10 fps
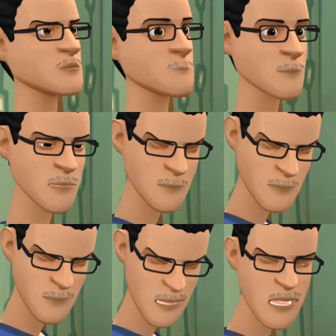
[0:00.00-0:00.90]

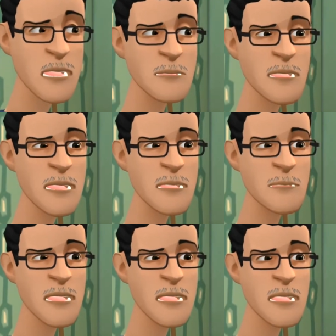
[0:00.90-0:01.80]
Yes, that's true.
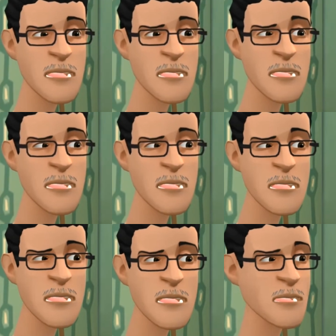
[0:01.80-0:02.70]

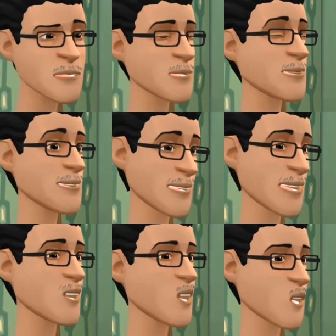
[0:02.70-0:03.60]
But we can
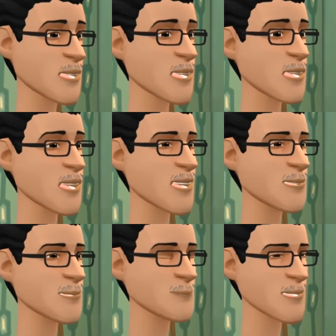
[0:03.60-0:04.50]
go earlier to
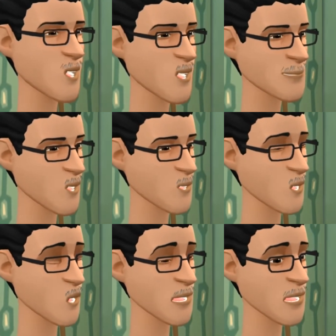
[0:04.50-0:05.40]
reserve a place
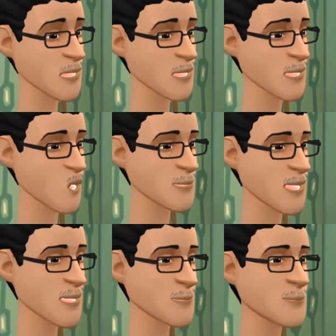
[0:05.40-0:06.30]
before other visitors come.